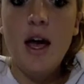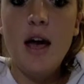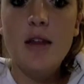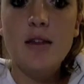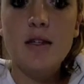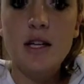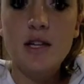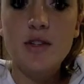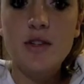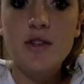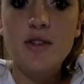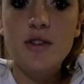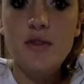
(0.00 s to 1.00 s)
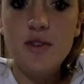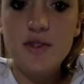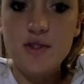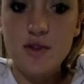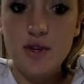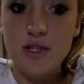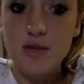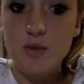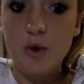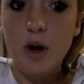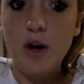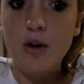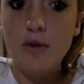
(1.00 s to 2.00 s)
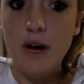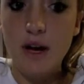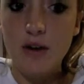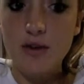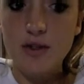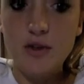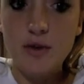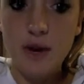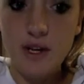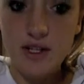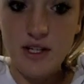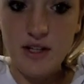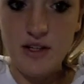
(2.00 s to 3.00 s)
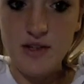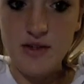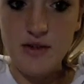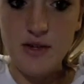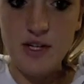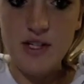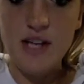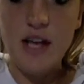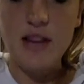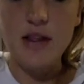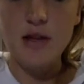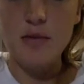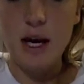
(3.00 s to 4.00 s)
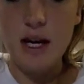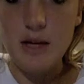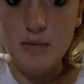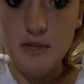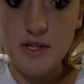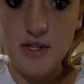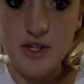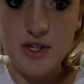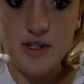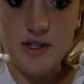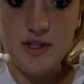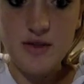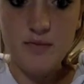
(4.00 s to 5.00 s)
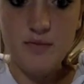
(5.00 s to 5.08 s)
And the teachers of the students walk around correcting the students and their body positions.